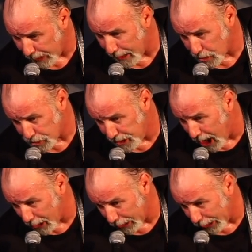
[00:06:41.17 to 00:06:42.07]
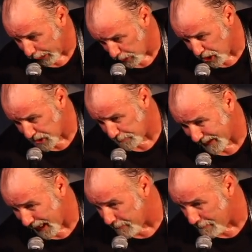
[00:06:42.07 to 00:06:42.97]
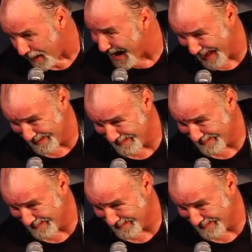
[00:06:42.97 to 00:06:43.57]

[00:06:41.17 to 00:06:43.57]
Cher's daughter just became a man.